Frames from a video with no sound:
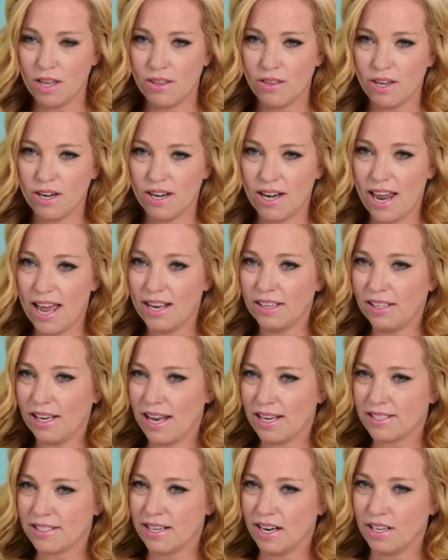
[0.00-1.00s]
the net
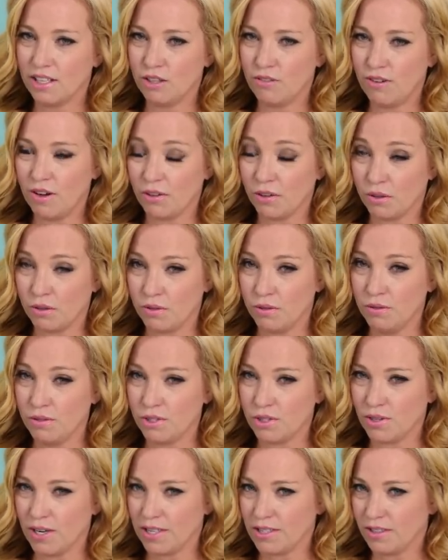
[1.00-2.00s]
last night, you found the
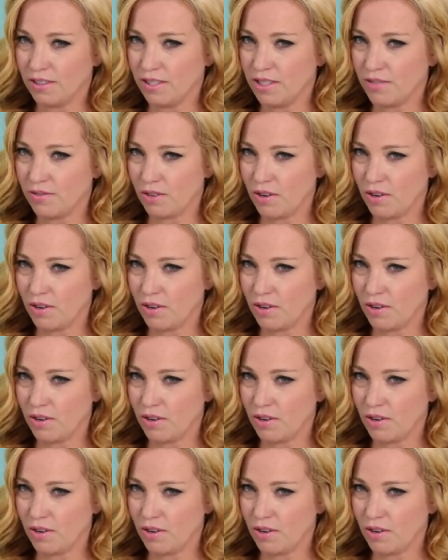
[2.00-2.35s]
cruise director list for